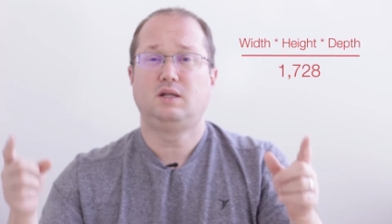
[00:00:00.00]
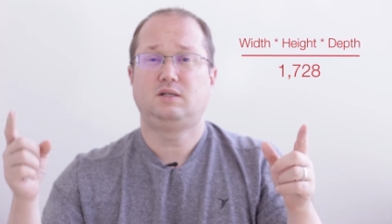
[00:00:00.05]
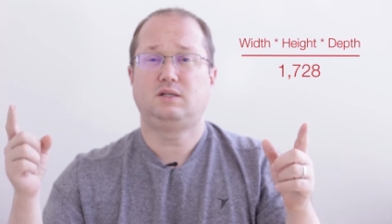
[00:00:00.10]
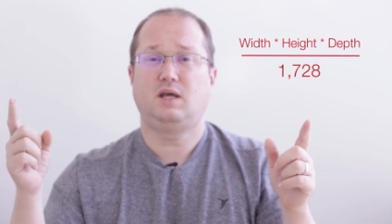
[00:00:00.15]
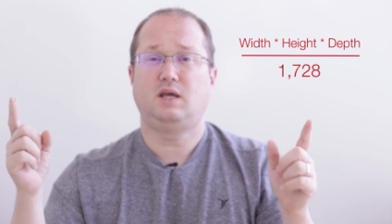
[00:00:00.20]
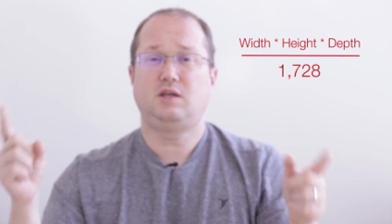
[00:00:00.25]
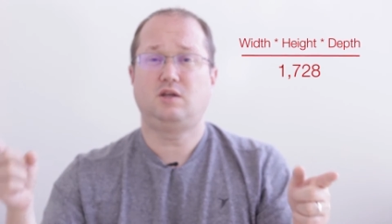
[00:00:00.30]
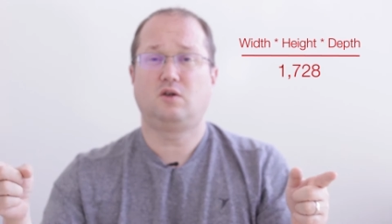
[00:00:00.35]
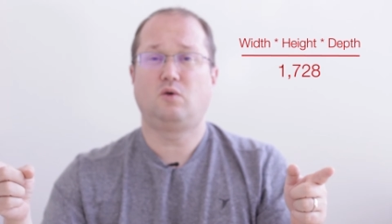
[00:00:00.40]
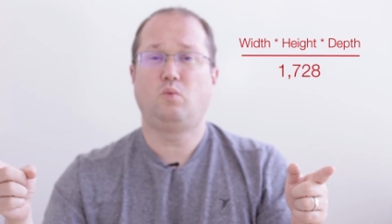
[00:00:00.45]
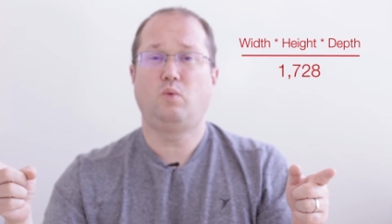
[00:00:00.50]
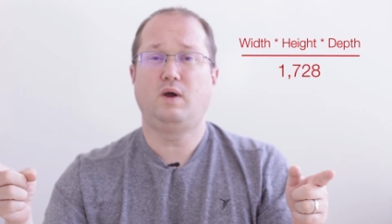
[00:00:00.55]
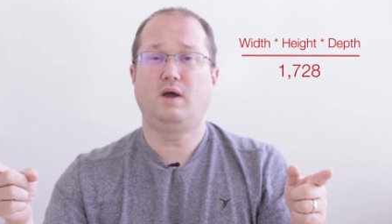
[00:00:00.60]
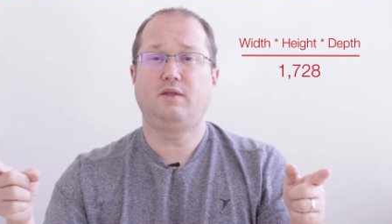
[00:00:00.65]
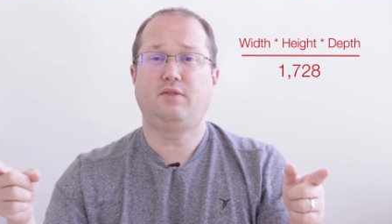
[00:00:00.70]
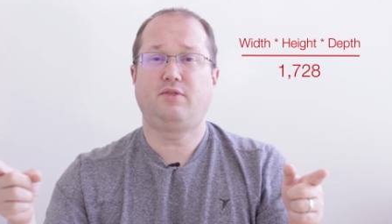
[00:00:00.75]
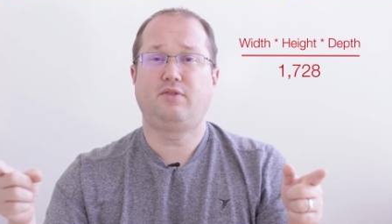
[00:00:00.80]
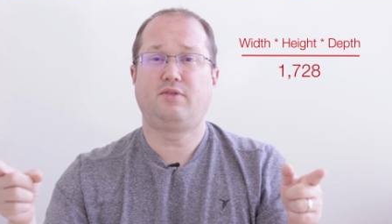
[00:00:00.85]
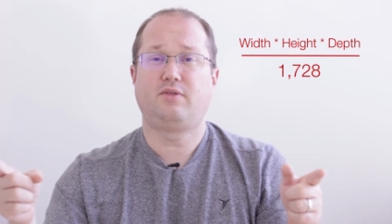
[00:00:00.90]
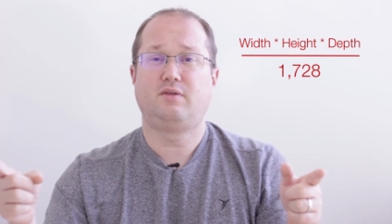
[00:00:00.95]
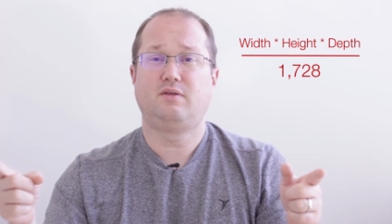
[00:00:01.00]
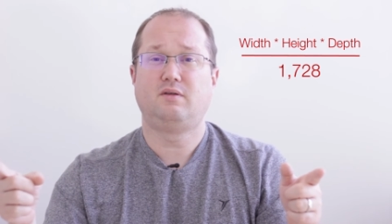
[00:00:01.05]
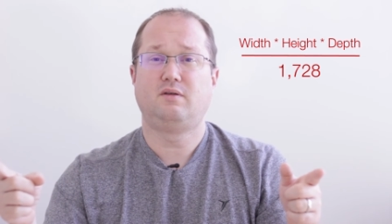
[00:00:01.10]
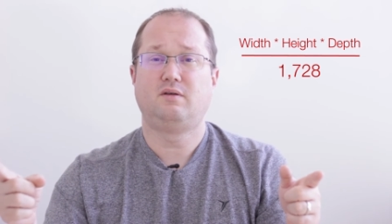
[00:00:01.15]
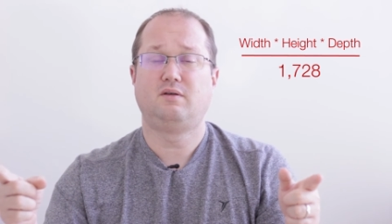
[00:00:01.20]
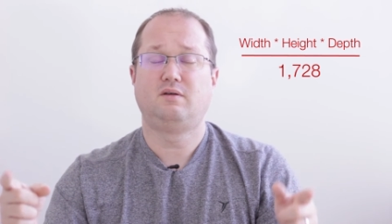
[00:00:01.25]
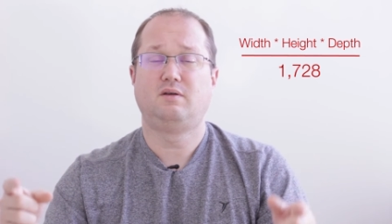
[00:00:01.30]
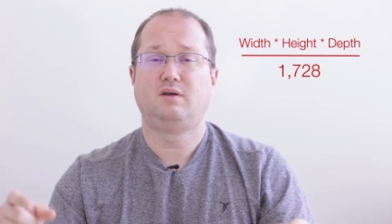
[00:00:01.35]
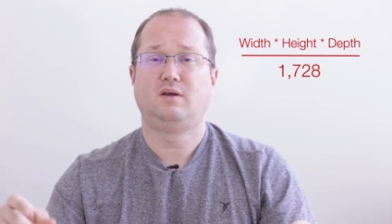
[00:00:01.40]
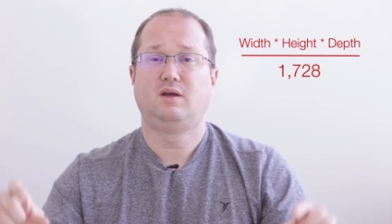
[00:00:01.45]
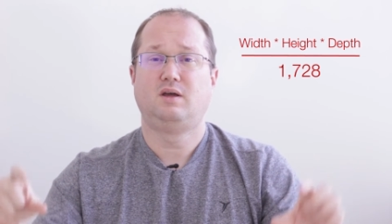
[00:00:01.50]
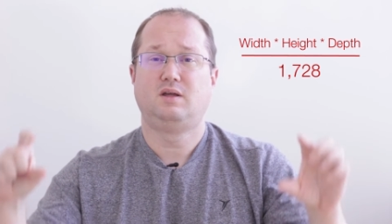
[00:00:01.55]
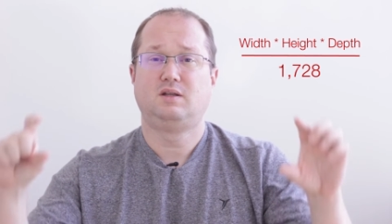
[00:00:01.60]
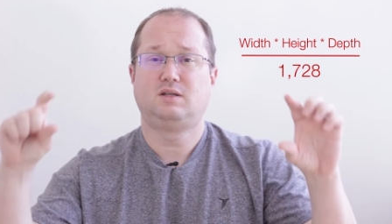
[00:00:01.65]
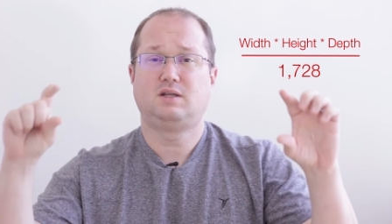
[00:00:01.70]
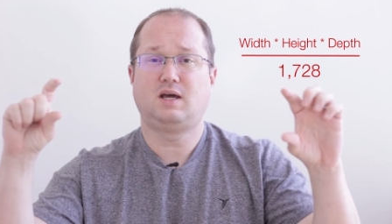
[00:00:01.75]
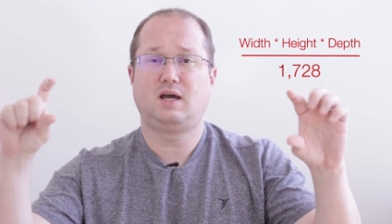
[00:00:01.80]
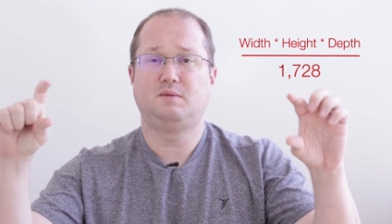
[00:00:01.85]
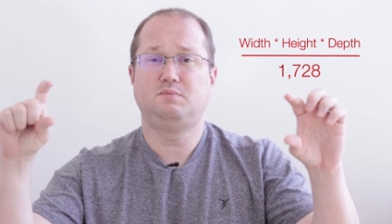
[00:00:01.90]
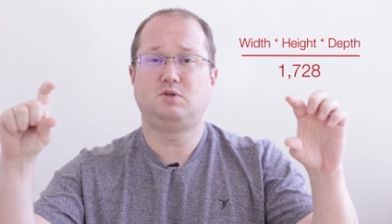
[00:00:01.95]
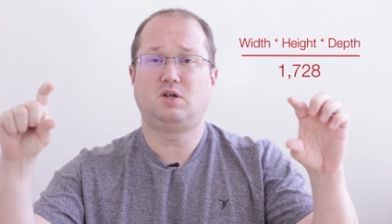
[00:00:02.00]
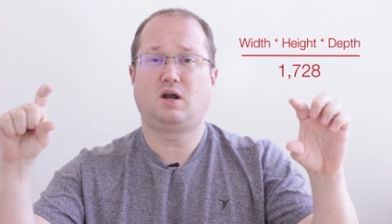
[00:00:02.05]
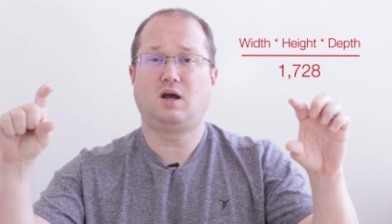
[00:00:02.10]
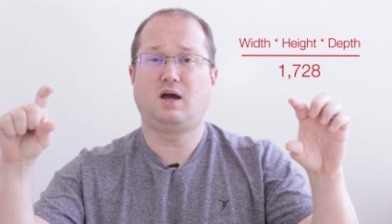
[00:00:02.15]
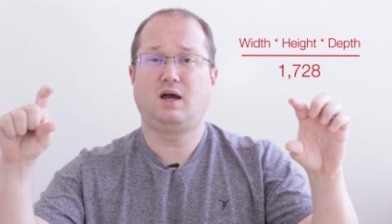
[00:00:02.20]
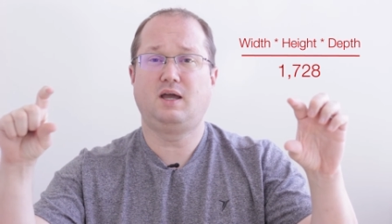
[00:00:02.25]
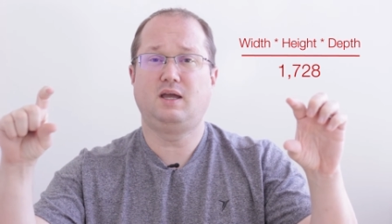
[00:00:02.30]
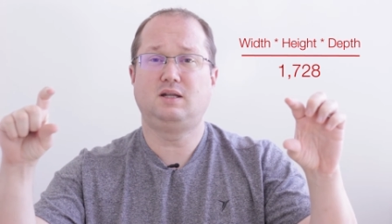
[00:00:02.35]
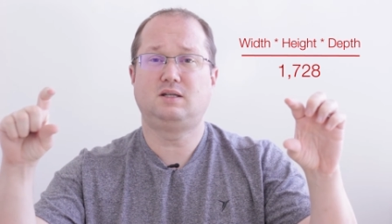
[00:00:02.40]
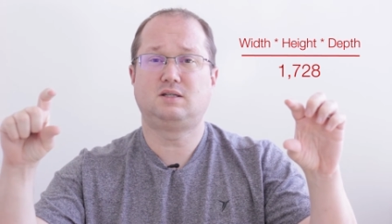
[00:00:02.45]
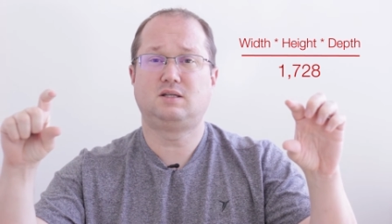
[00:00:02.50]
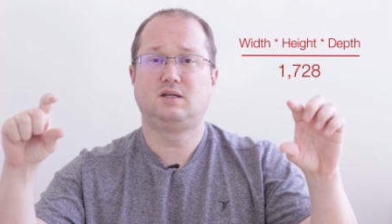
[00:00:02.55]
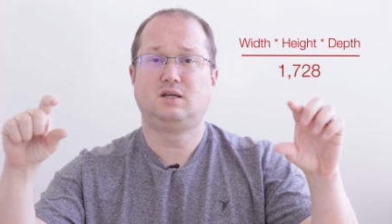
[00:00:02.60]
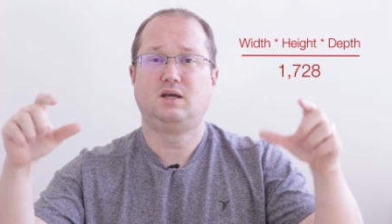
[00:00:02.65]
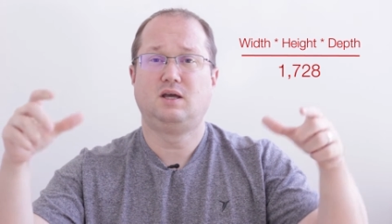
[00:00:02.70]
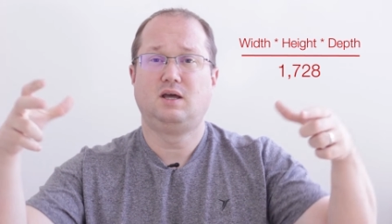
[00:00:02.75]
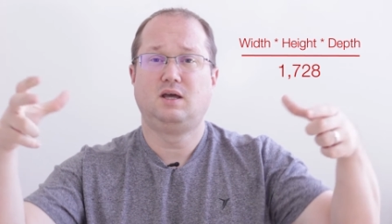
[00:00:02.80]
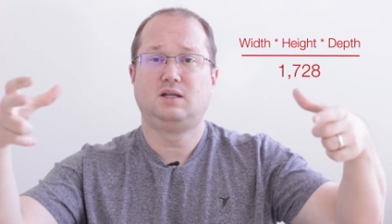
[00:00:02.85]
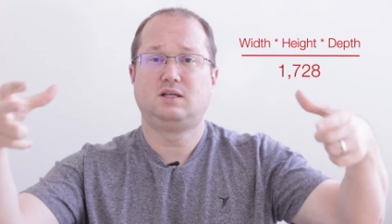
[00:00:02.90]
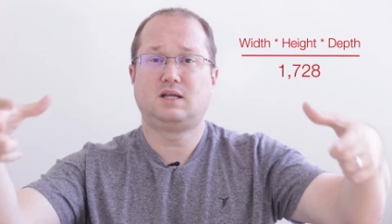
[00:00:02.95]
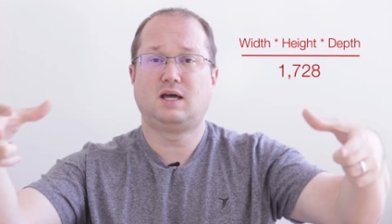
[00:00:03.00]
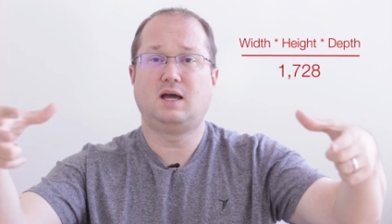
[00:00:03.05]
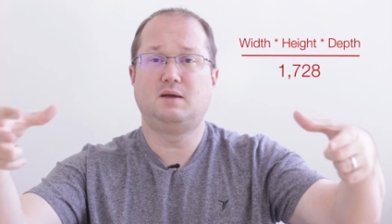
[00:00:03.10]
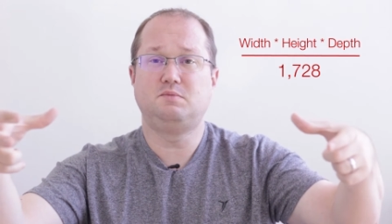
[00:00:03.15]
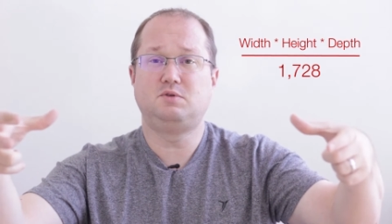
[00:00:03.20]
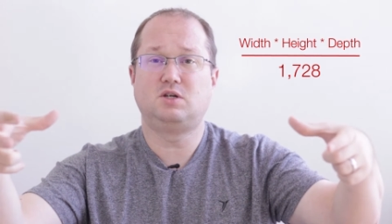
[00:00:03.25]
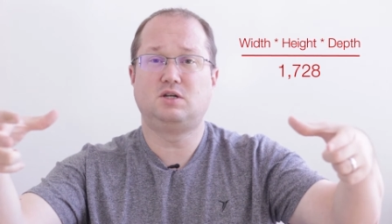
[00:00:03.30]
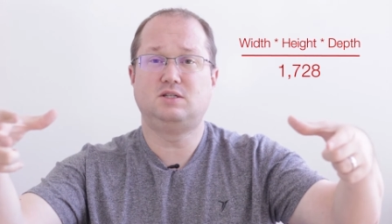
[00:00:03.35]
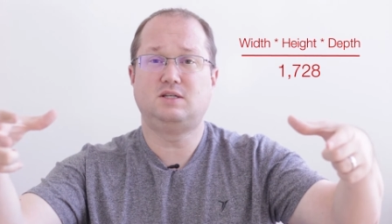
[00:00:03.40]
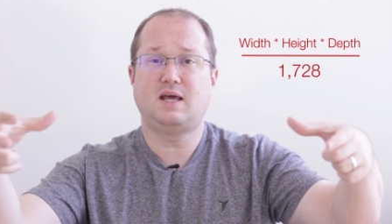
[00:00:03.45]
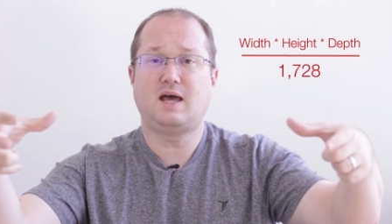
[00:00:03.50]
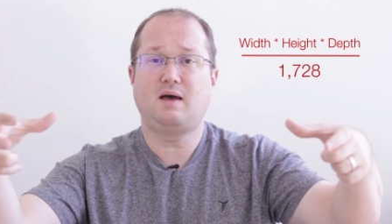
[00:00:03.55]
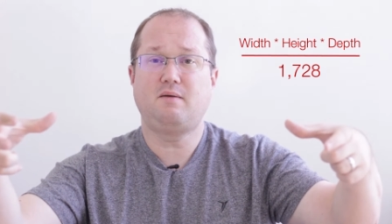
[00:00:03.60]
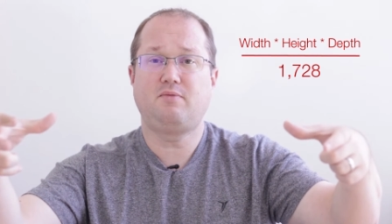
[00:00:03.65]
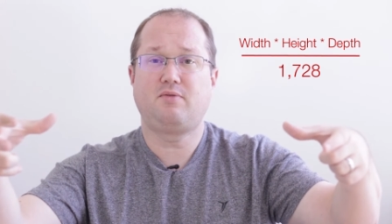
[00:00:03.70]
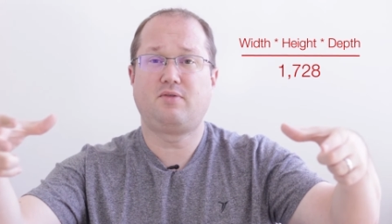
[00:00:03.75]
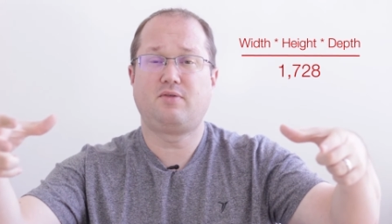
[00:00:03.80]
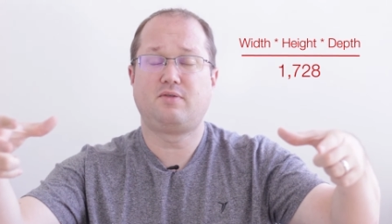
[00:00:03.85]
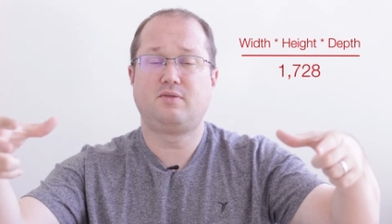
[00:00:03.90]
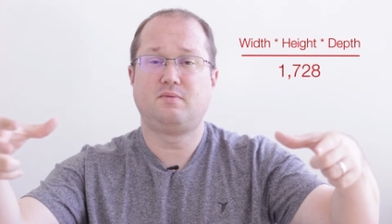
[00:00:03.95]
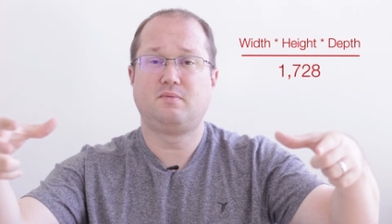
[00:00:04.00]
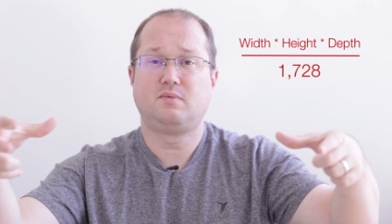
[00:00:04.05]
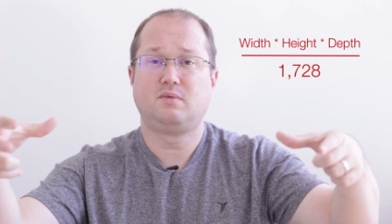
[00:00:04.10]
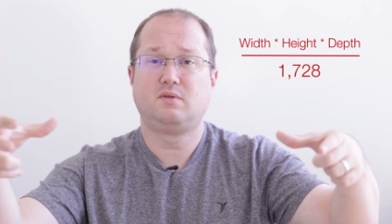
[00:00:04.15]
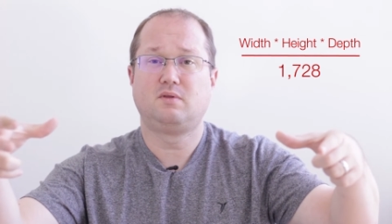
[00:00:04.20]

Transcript: Take your width times your height times your depth,